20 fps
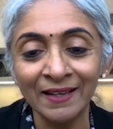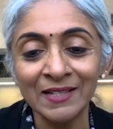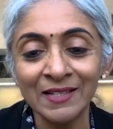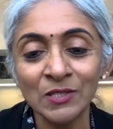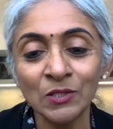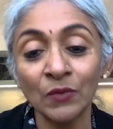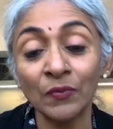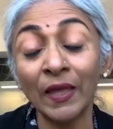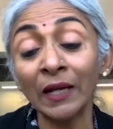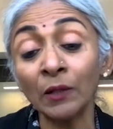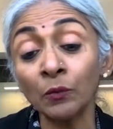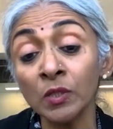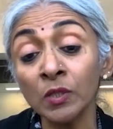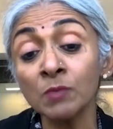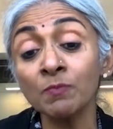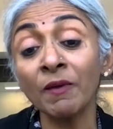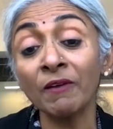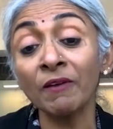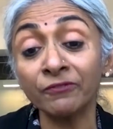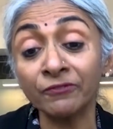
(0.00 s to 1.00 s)
So that was
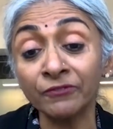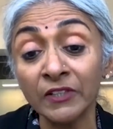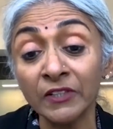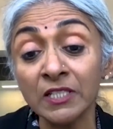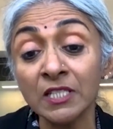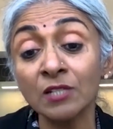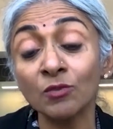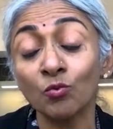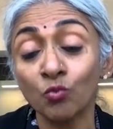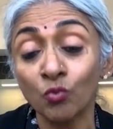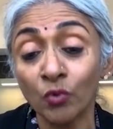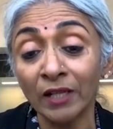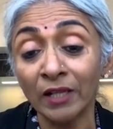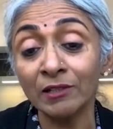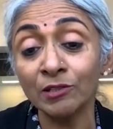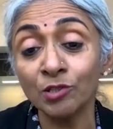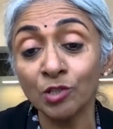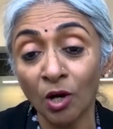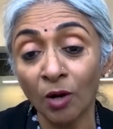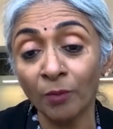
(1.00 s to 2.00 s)
my first real
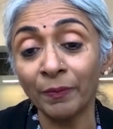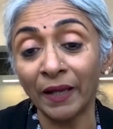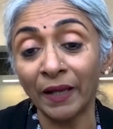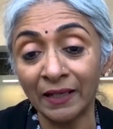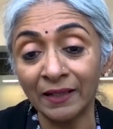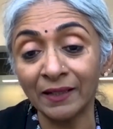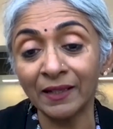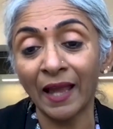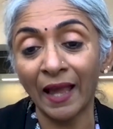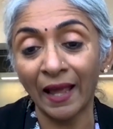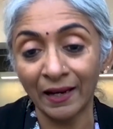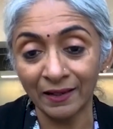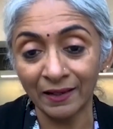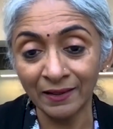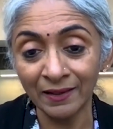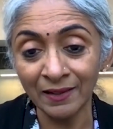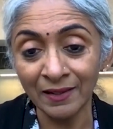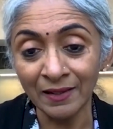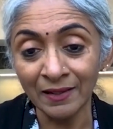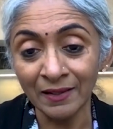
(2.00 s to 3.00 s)
job in
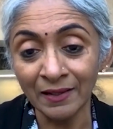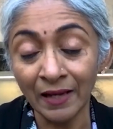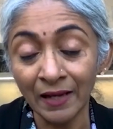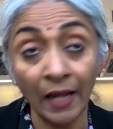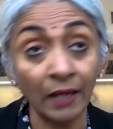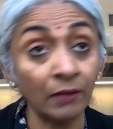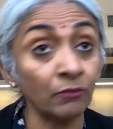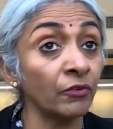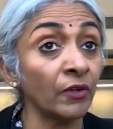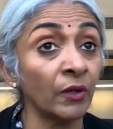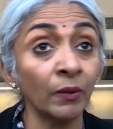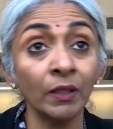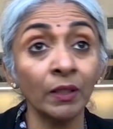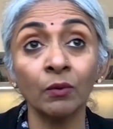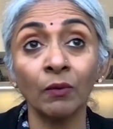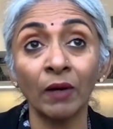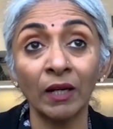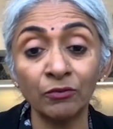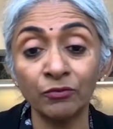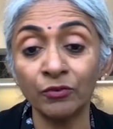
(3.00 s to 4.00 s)
Canada, and very
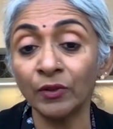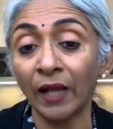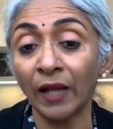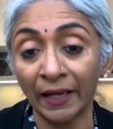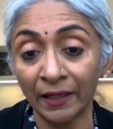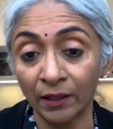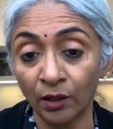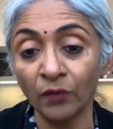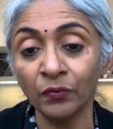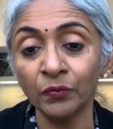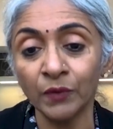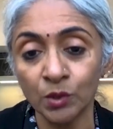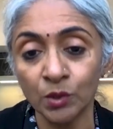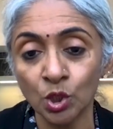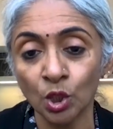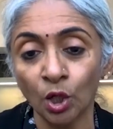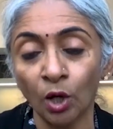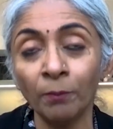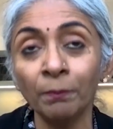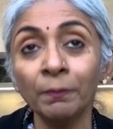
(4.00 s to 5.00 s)
grateful I got the
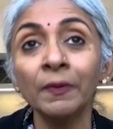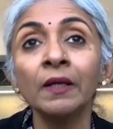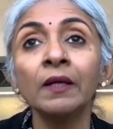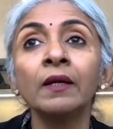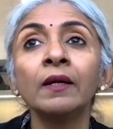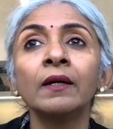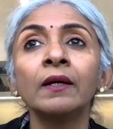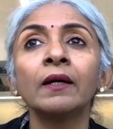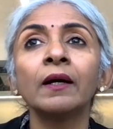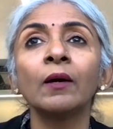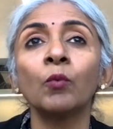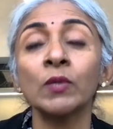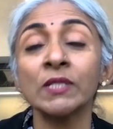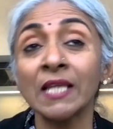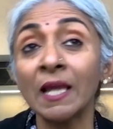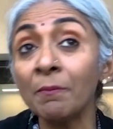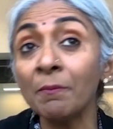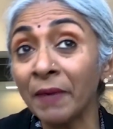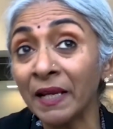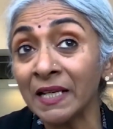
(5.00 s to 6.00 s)
job. Was
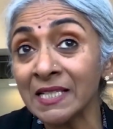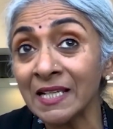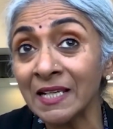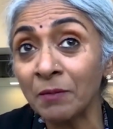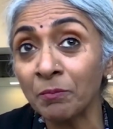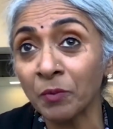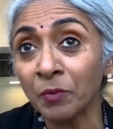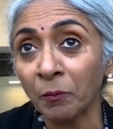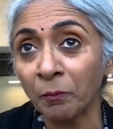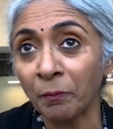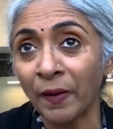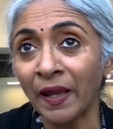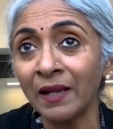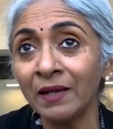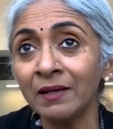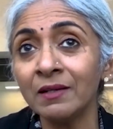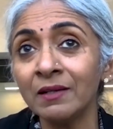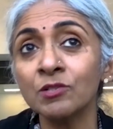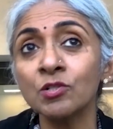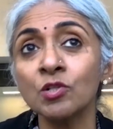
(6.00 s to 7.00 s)
I mentally
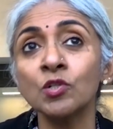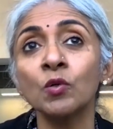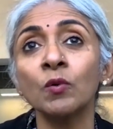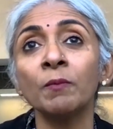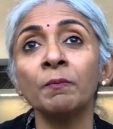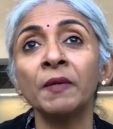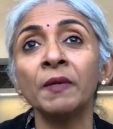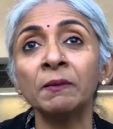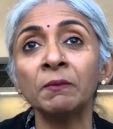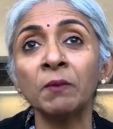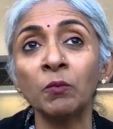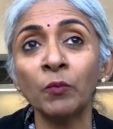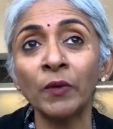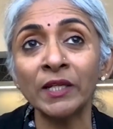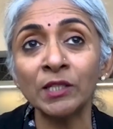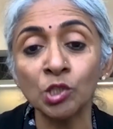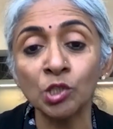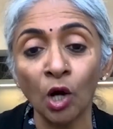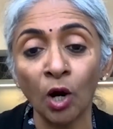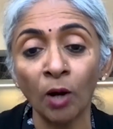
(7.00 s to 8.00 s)
prepared to do a minimum
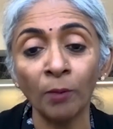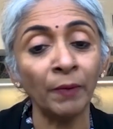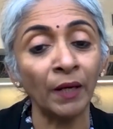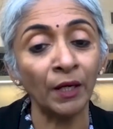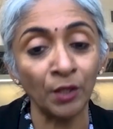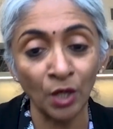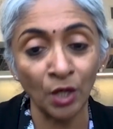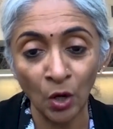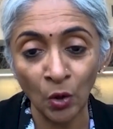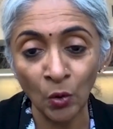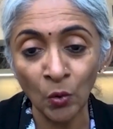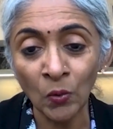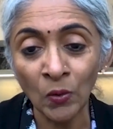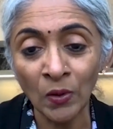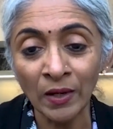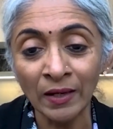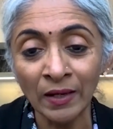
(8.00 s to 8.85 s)
wage job? No.